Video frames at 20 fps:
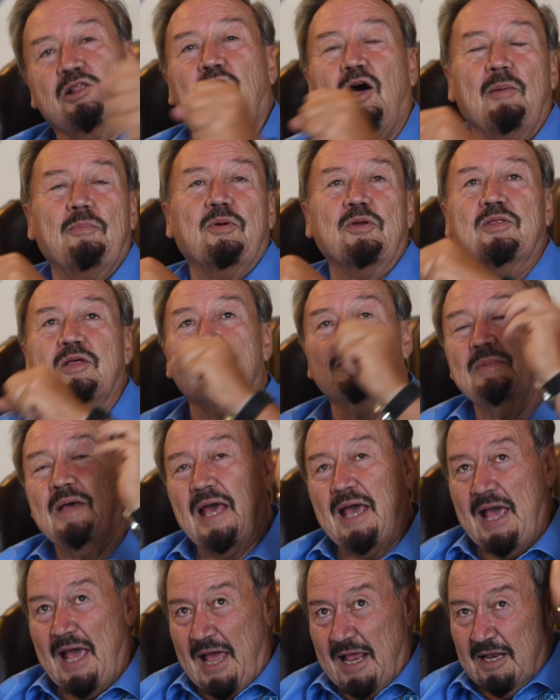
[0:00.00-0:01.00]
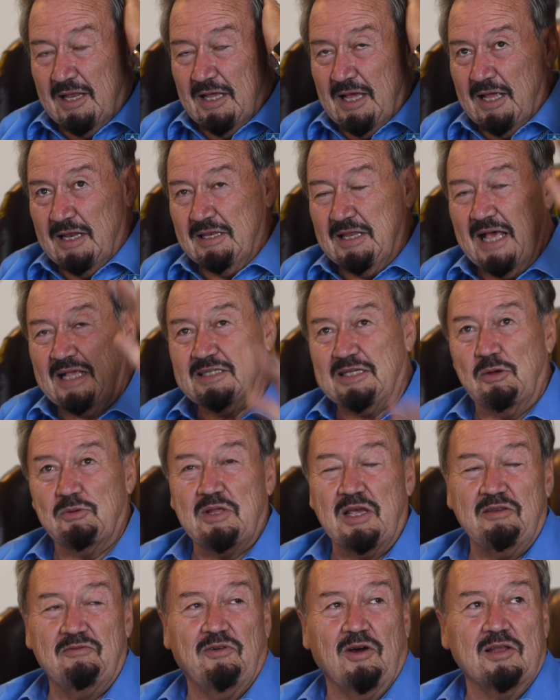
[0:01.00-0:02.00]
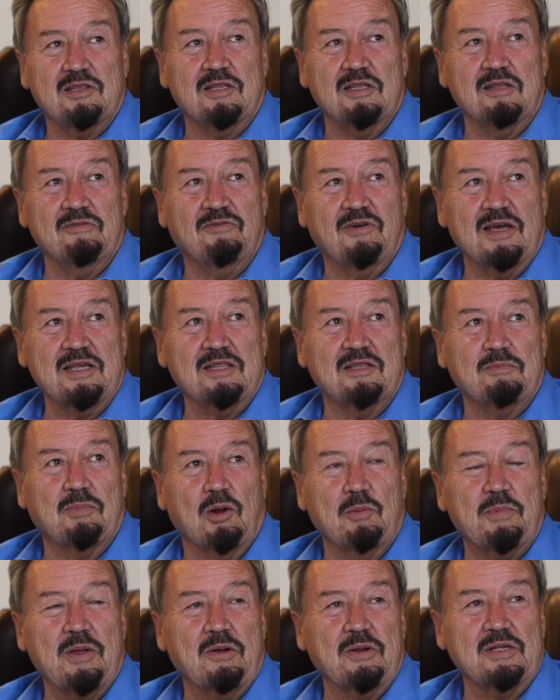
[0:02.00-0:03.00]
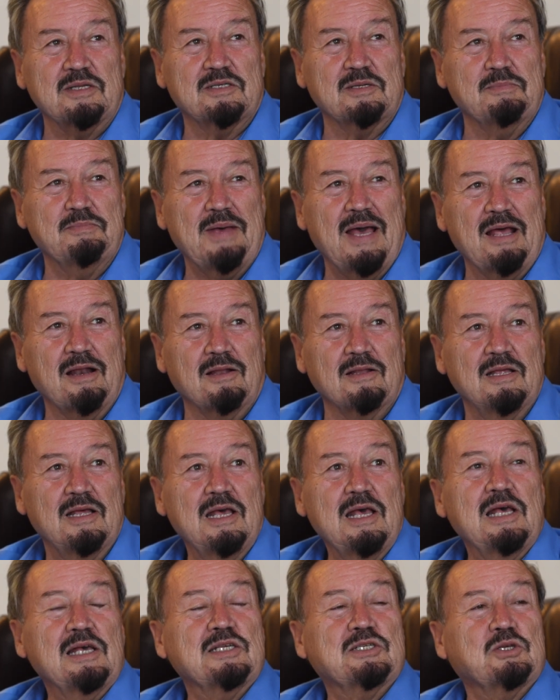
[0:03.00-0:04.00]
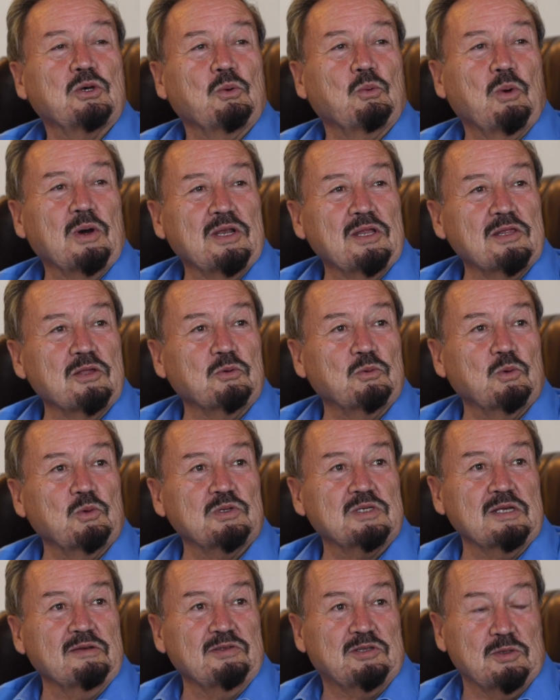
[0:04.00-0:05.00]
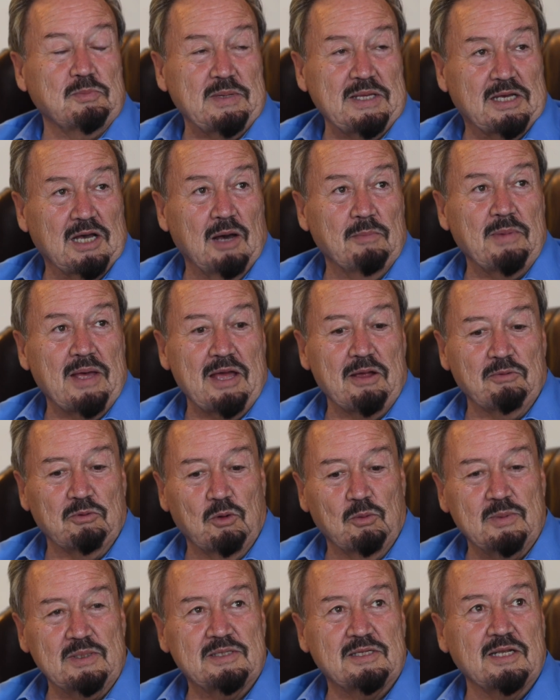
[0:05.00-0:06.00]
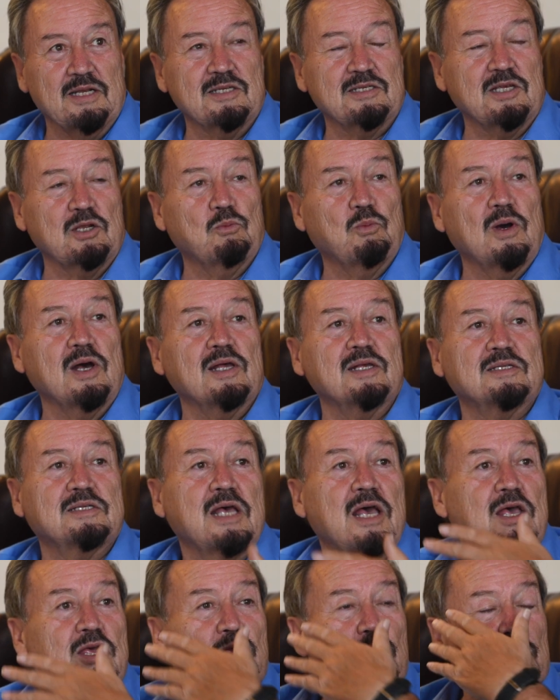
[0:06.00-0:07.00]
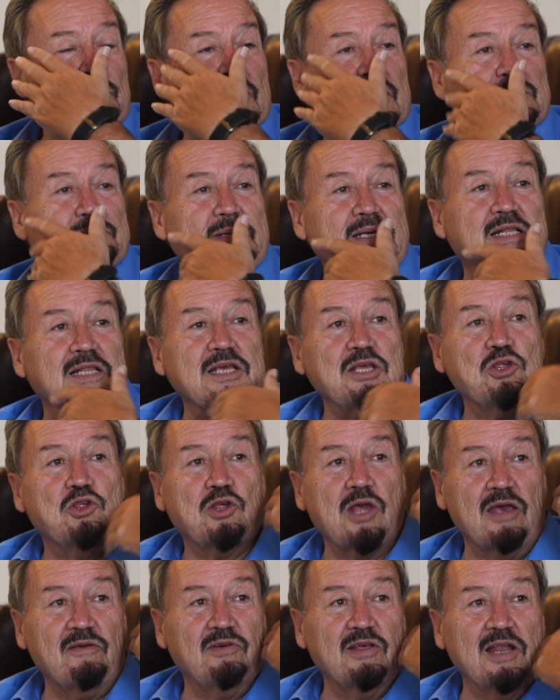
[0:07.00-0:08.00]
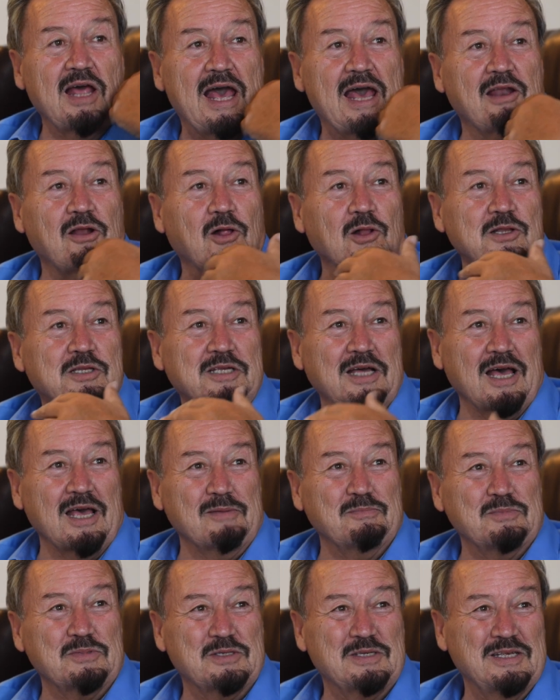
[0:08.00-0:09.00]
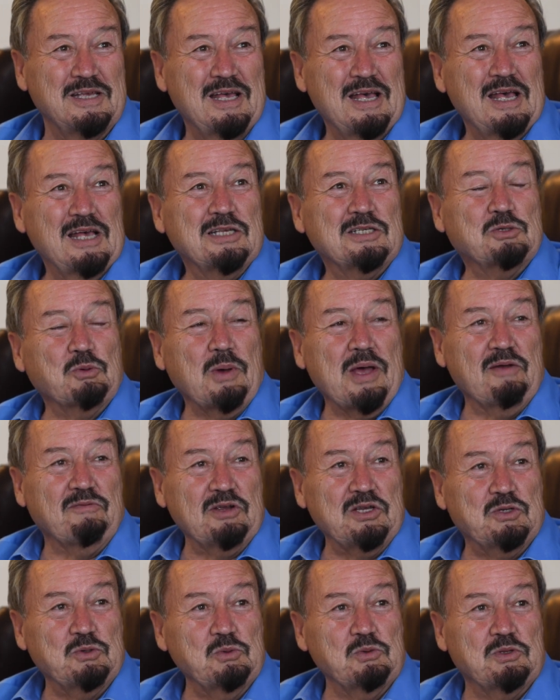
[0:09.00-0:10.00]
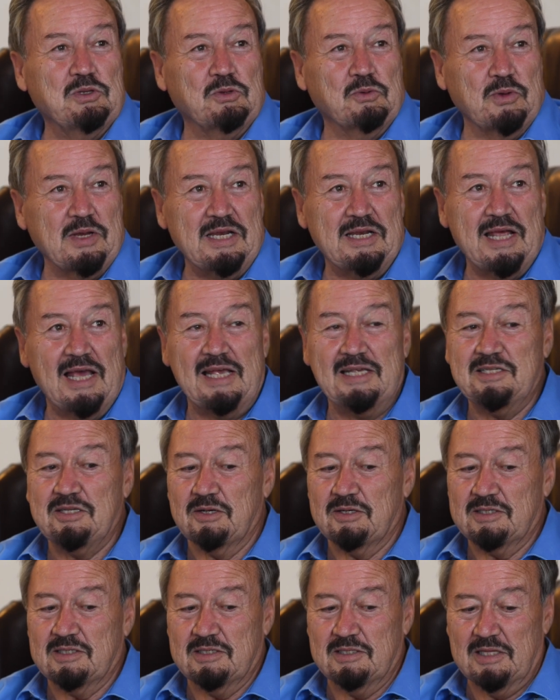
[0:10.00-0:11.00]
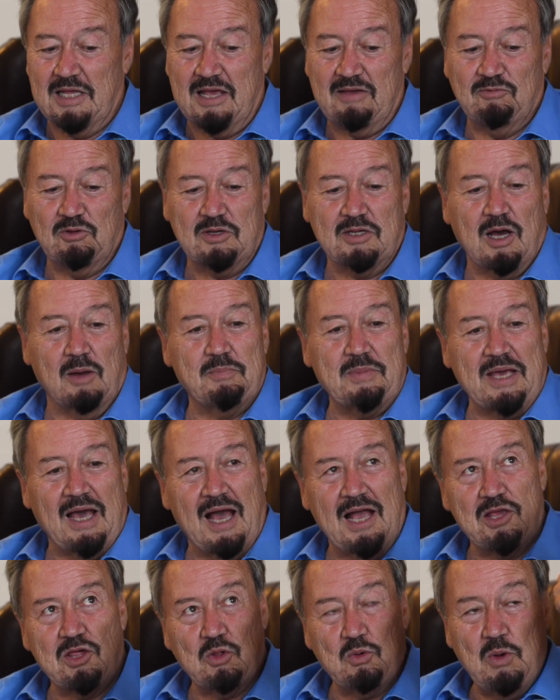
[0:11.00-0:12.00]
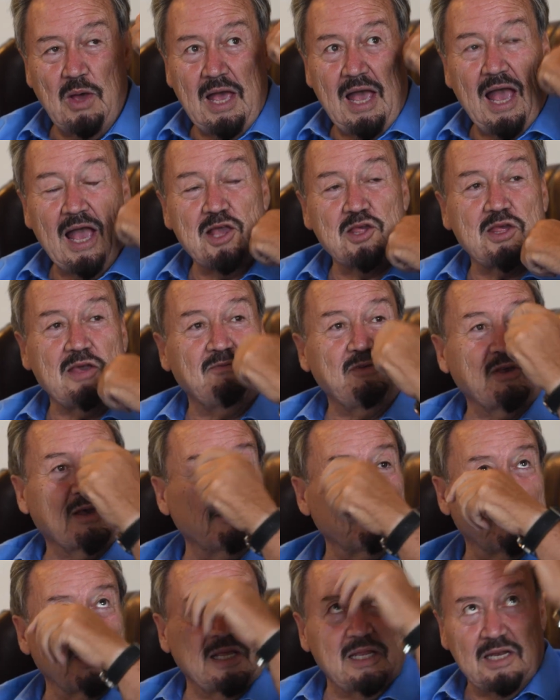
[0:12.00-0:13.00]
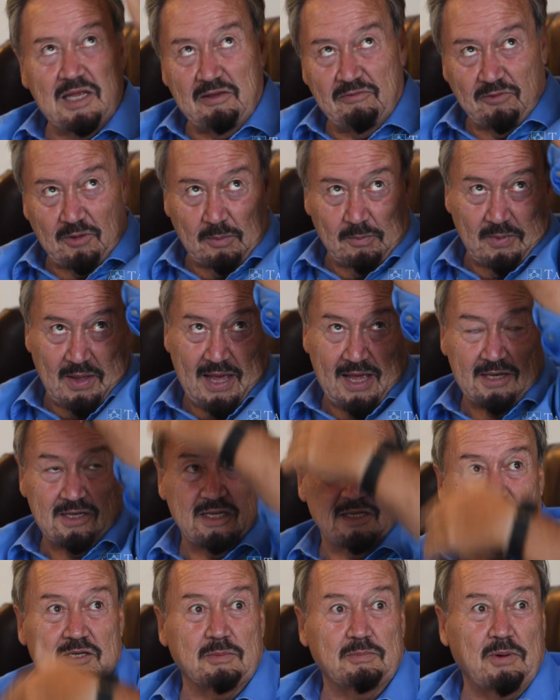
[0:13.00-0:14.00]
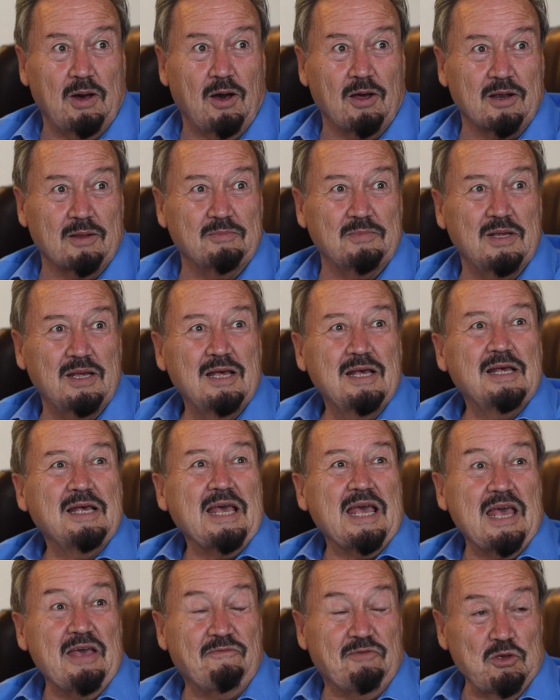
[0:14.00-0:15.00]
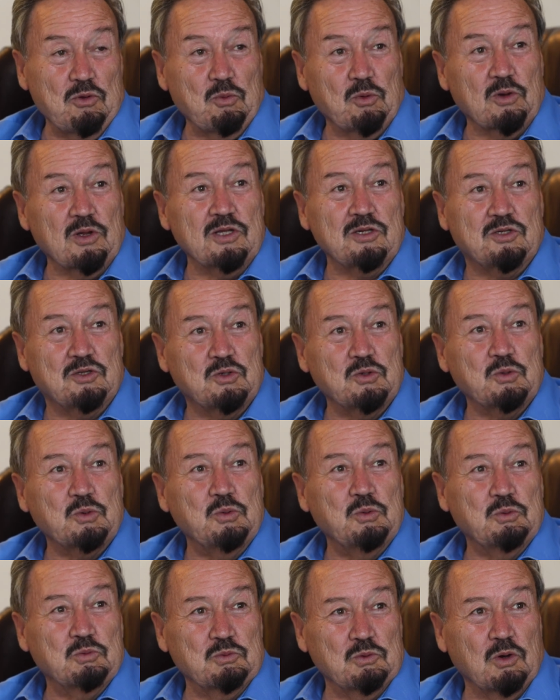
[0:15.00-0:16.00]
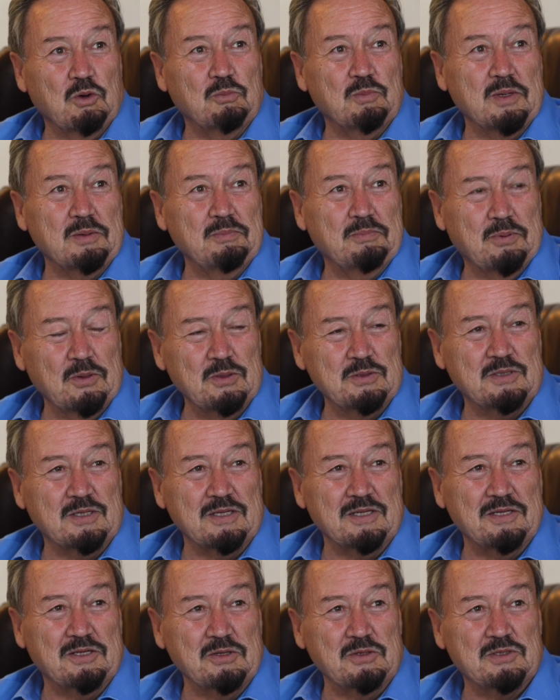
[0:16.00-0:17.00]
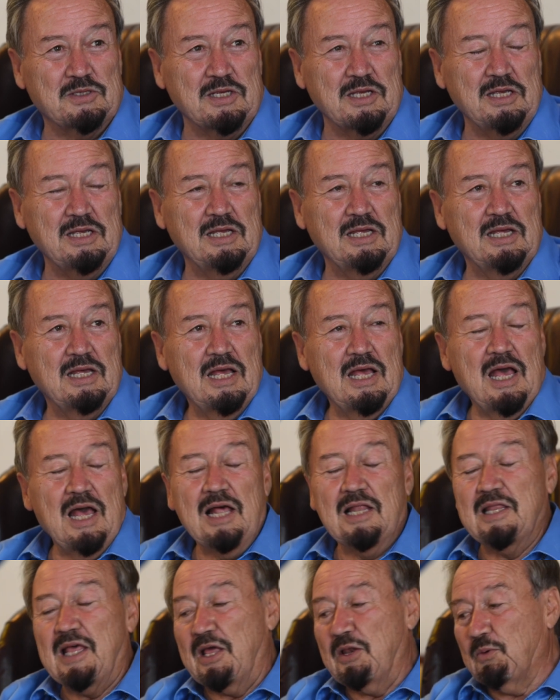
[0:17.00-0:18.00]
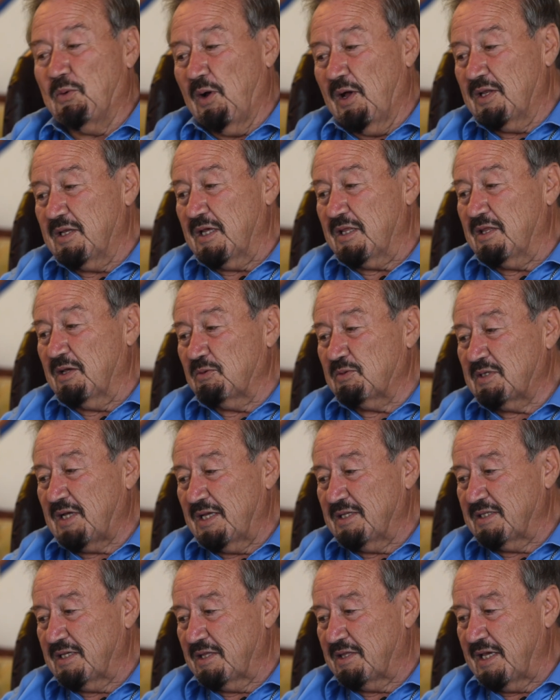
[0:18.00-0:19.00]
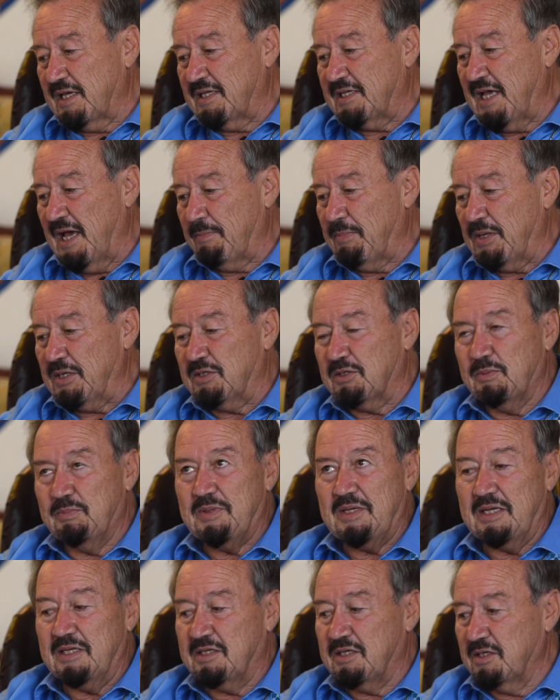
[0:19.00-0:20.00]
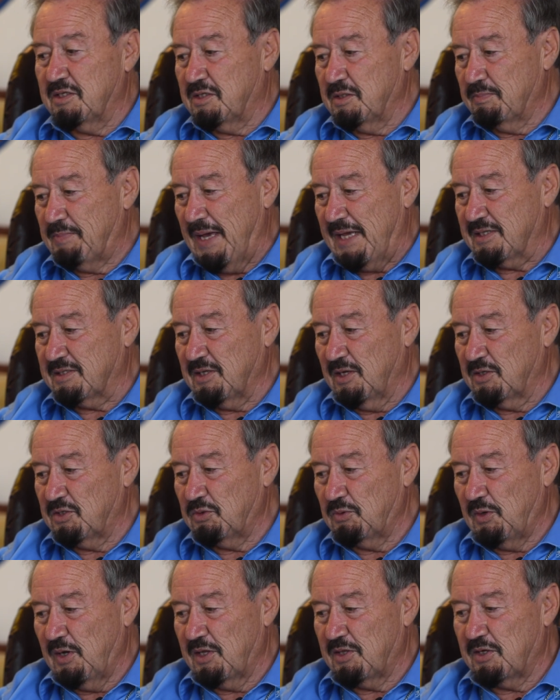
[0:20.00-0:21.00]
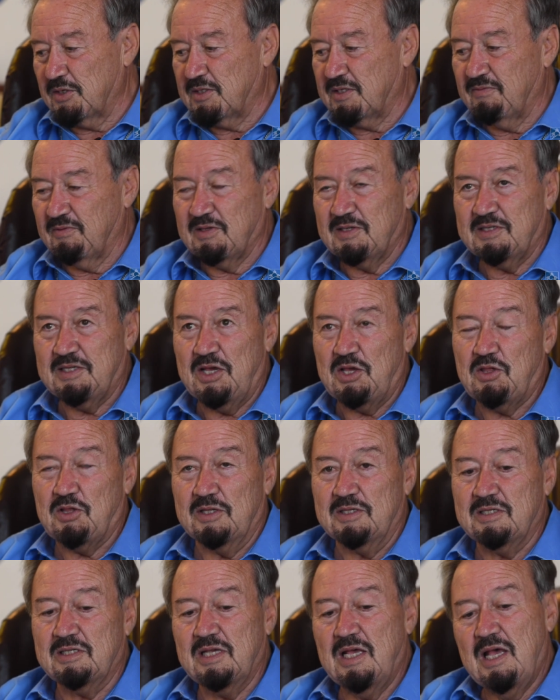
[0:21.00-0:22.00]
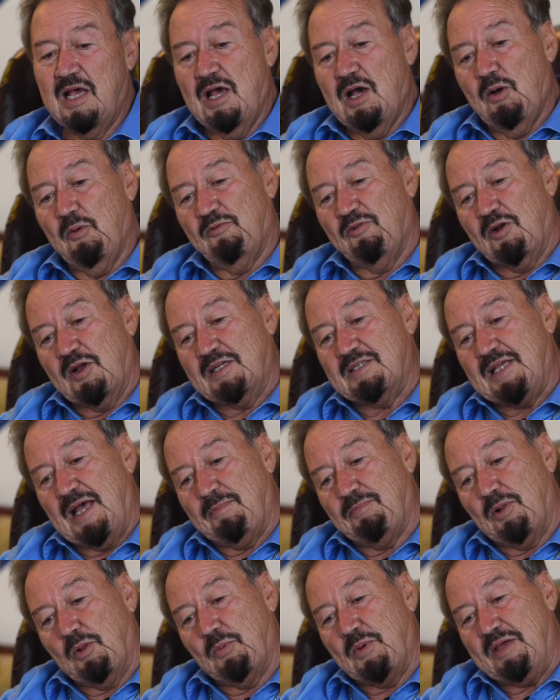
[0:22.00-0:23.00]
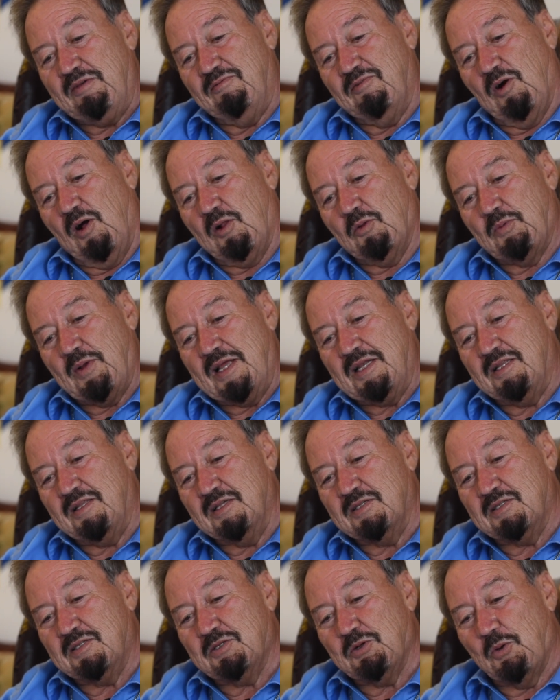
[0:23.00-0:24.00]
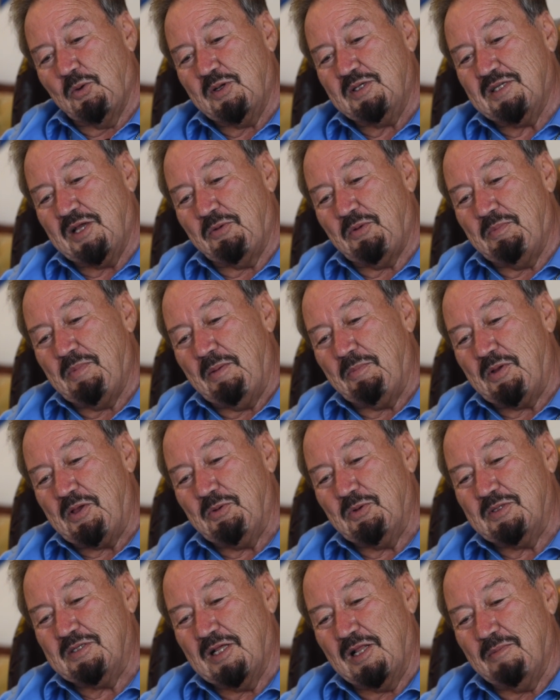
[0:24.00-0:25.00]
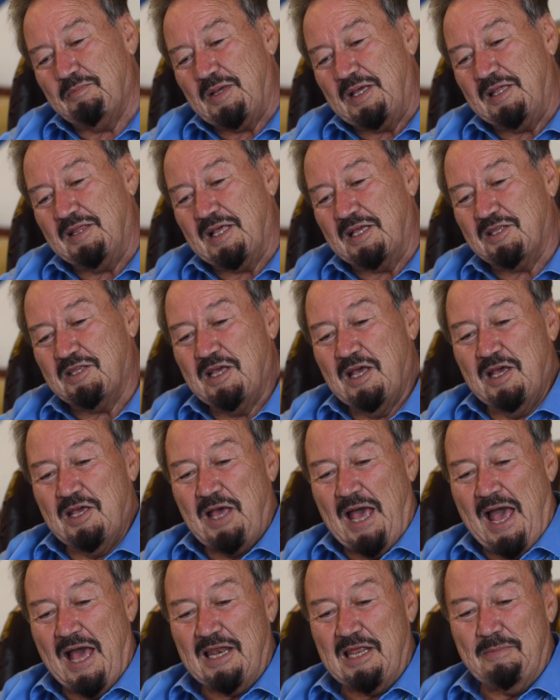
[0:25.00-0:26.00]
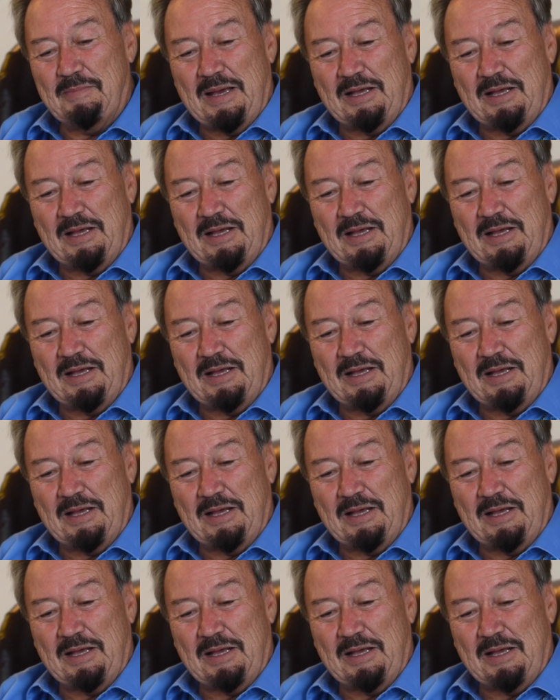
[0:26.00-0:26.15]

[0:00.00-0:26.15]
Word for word: clobber them, and, and that's how they fought, the barbarians in battle. So one of the rules to become a Roman citizen was you must be clean-shaven at all times. So every two, three days, your slave would come behind you and shave you completely from head to bottom if you were a true Roman person, do you see? Later on, those kinds of things happen to be to, to pass on to other civilizations. For example, we've all read the stories. I remember you were telling me that Annie